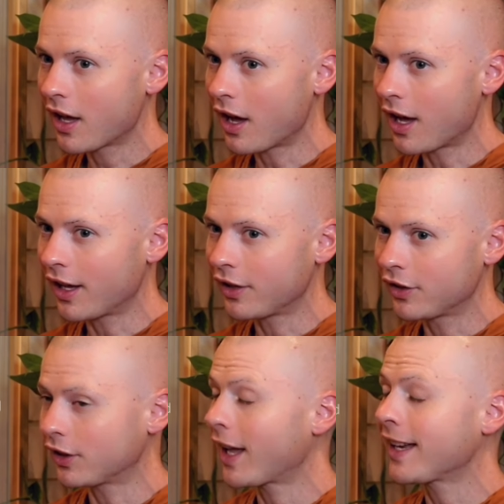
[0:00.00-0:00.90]
uh,
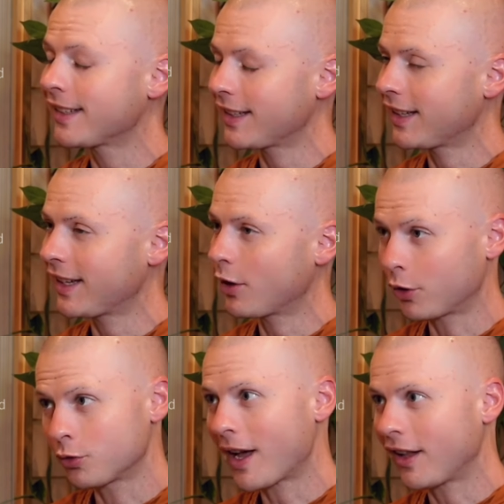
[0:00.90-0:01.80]
delight or
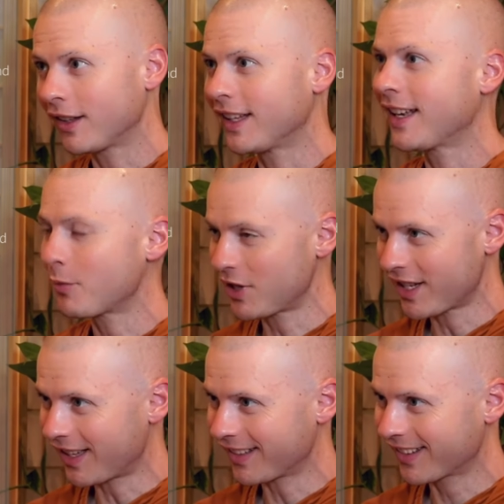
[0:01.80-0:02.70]
dwell in empty
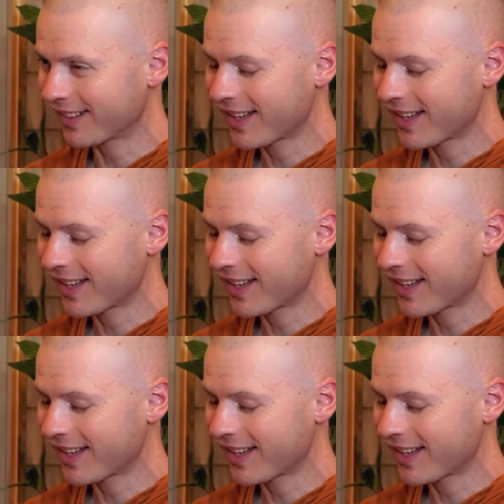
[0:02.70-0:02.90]
huts.